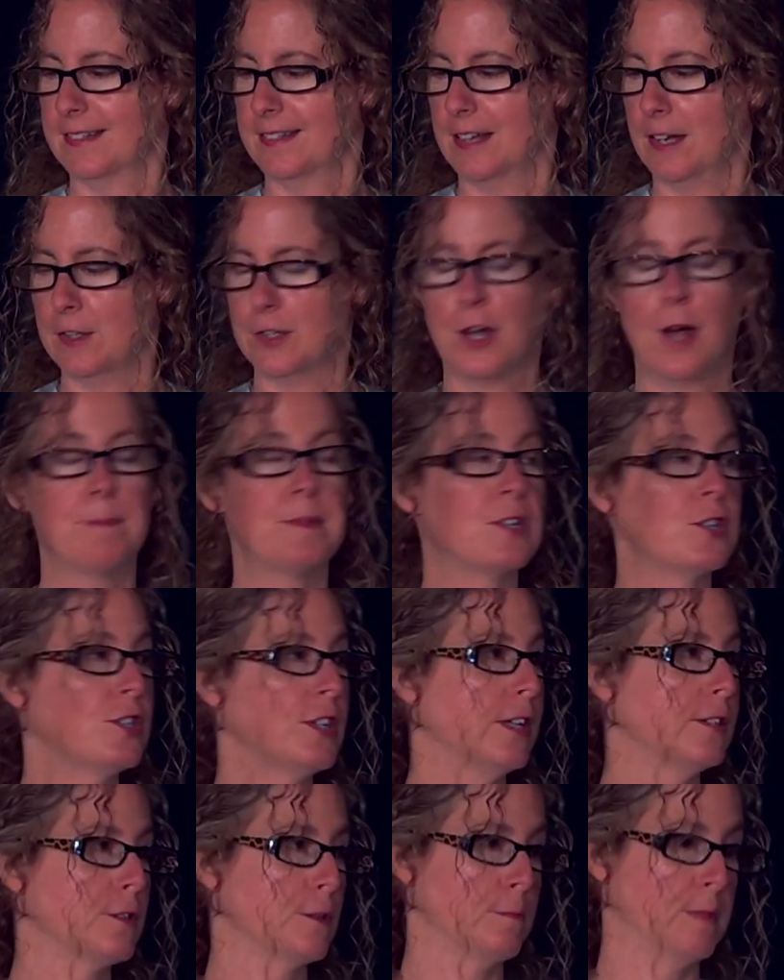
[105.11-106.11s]
Adopt and a
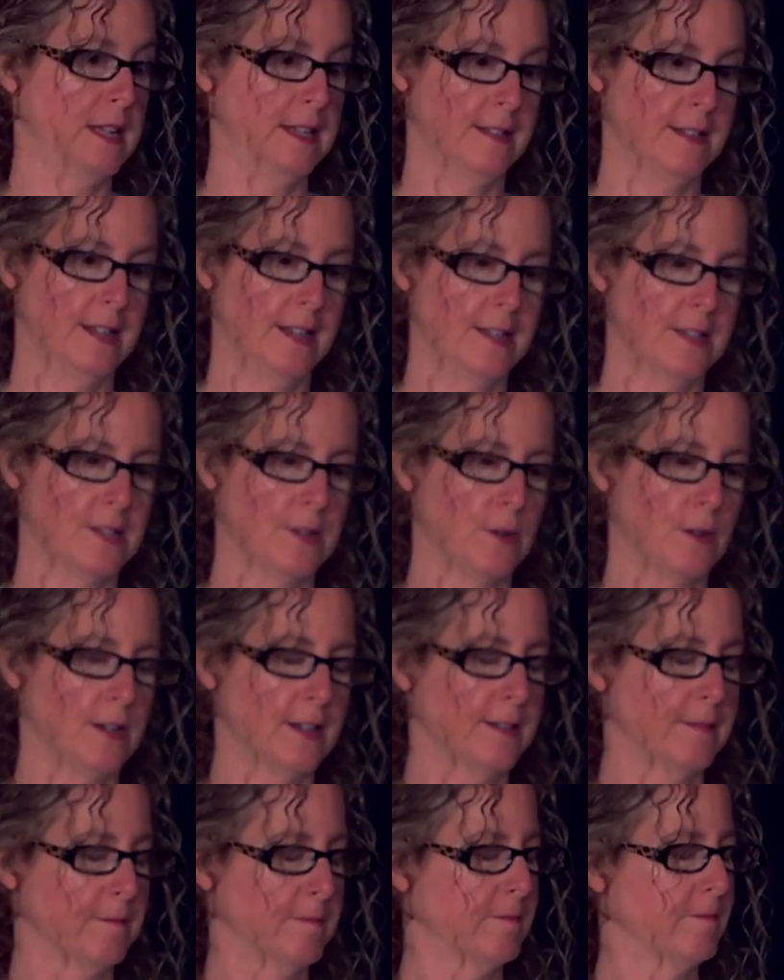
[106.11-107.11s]
Shelter Pet Day, sorry.
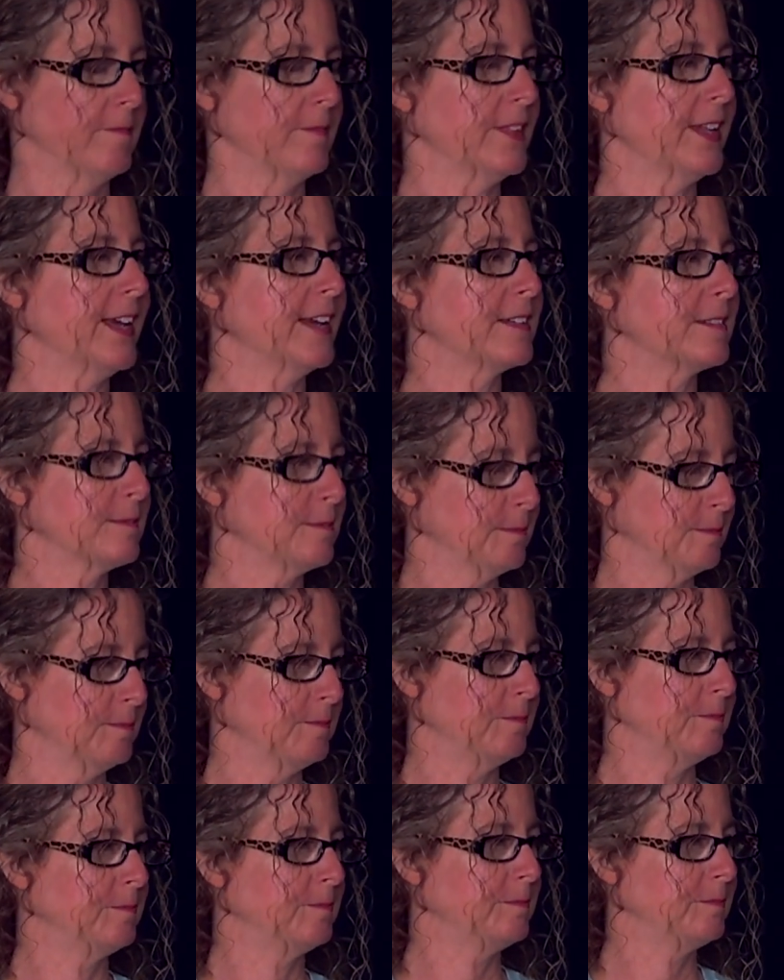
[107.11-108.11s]
Shelter Pet. Yeah. And
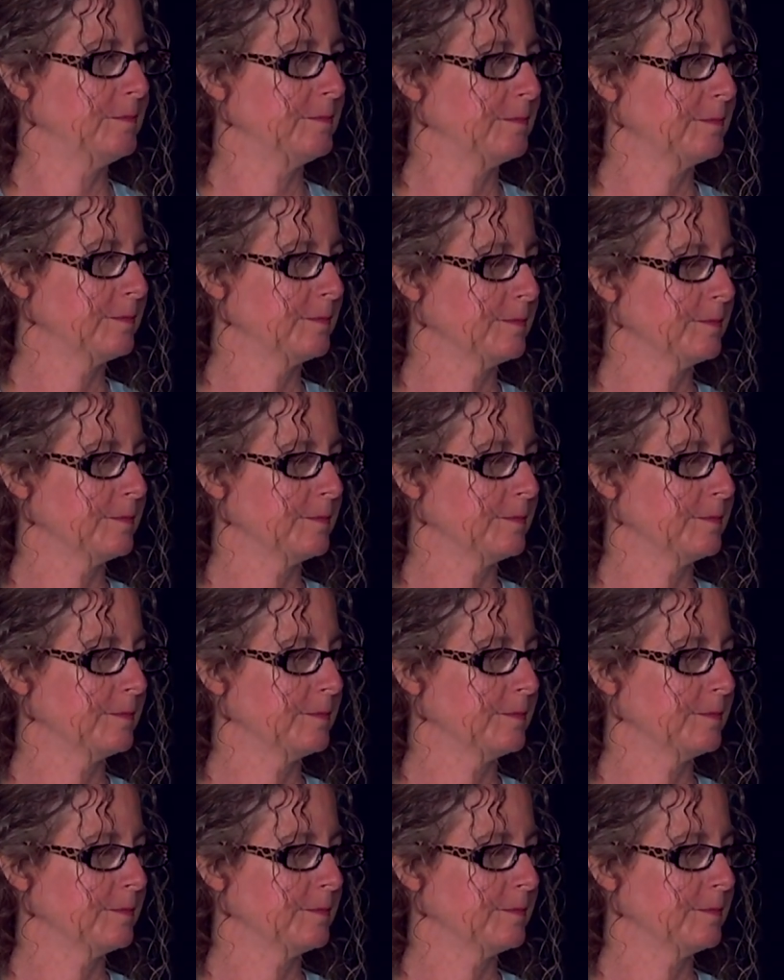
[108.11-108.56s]
your